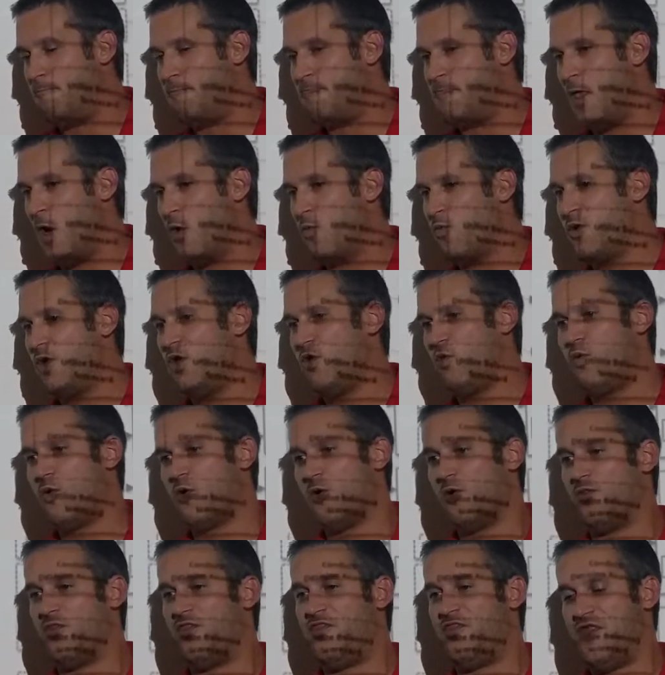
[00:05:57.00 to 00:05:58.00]
a real
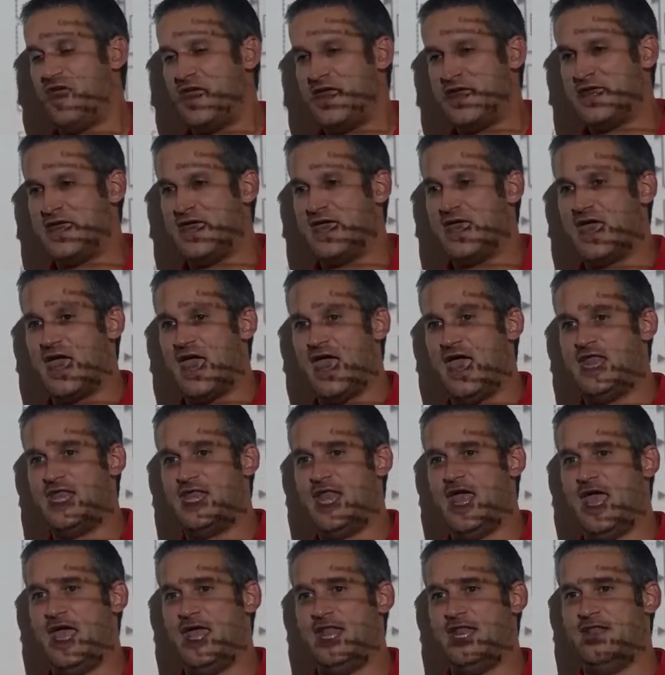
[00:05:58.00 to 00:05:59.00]
world thinking,
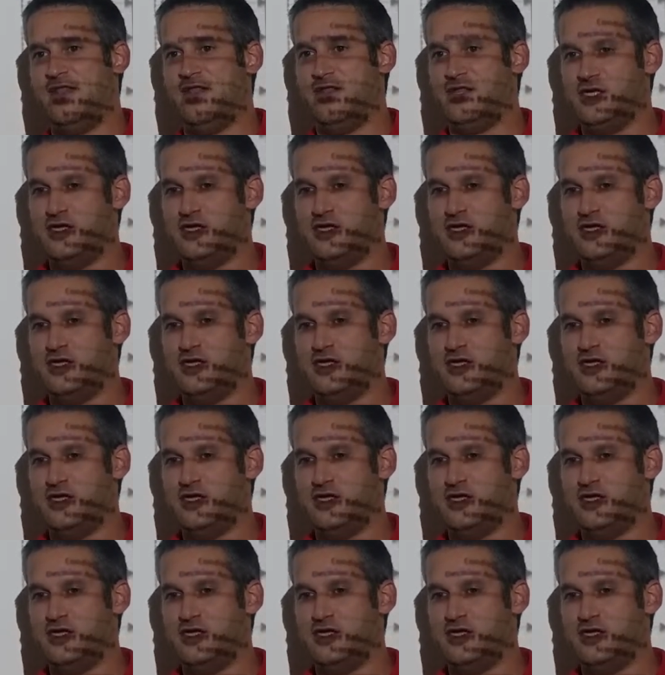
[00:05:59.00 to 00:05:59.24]
and